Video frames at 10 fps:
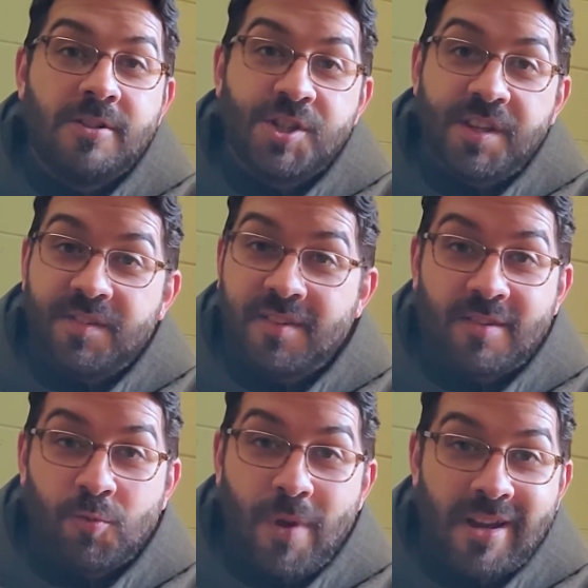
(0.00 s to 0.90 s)
Jesus
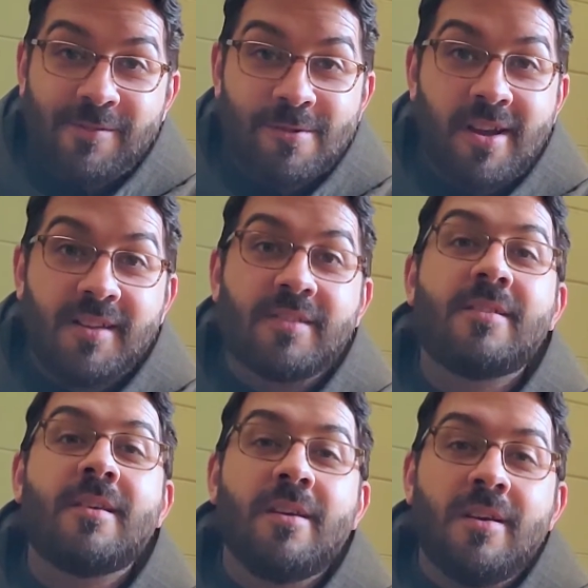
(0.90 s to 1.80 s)
is ready for
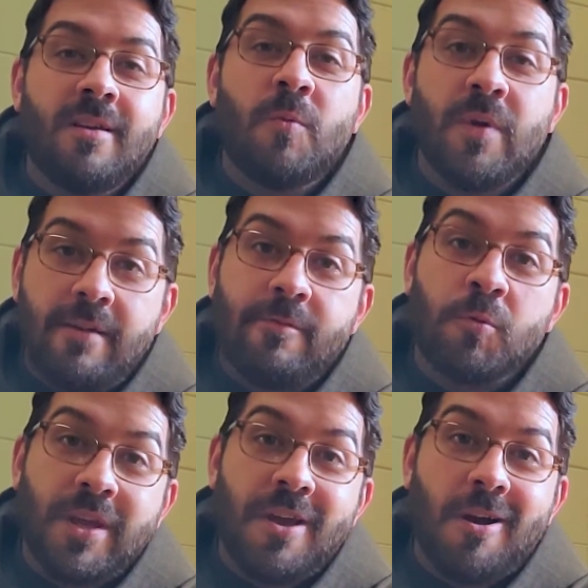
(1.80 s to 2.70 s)
us whenever
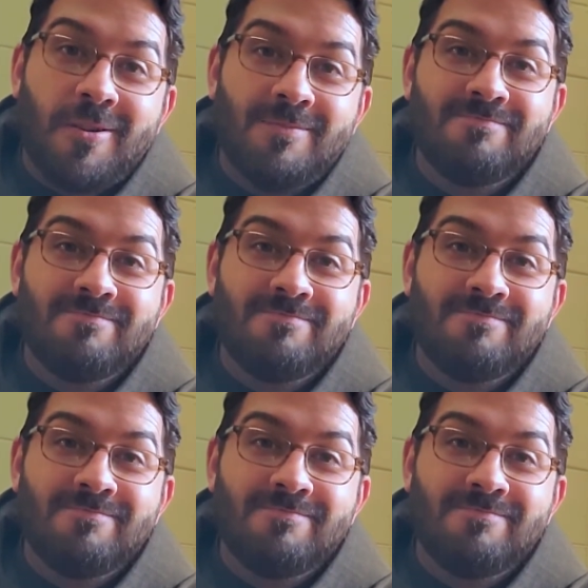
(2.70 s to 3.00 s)
we are.